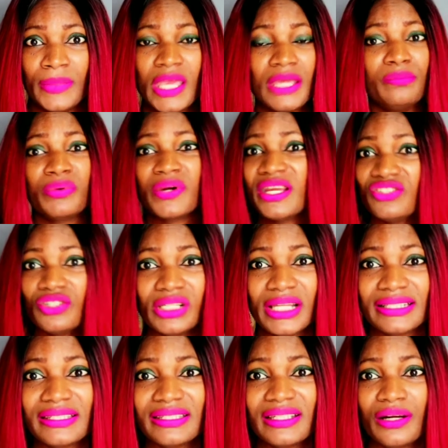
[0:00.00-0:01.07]
and praise your
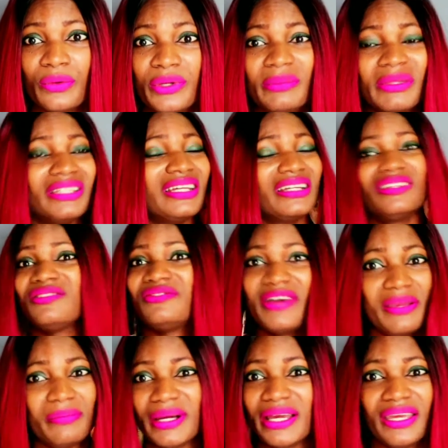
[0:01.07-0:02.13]
Latina women. That is
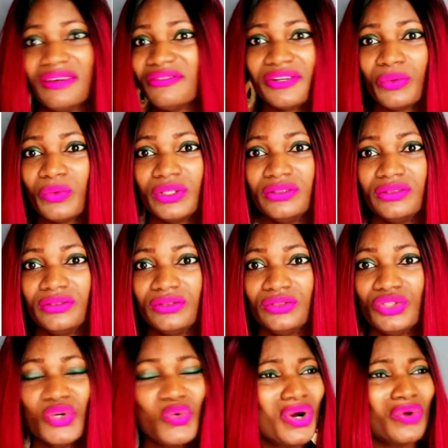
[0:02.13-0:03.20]
fine by everyone.
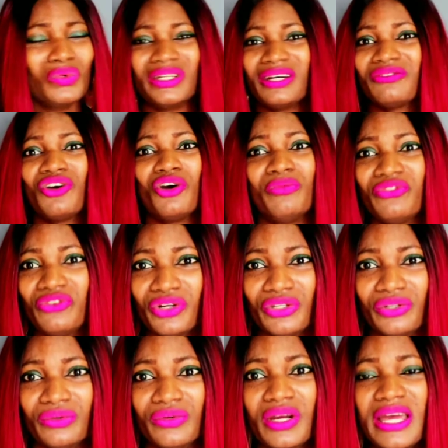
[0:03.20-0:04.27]
No one would have come for
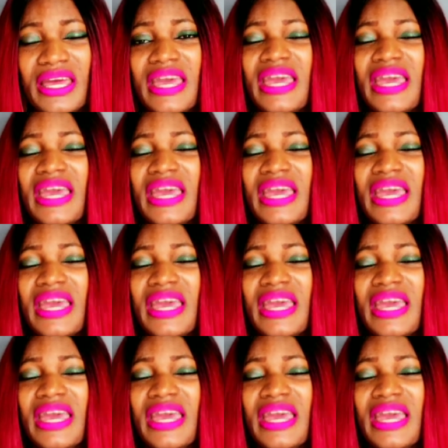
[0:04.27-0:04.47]
you.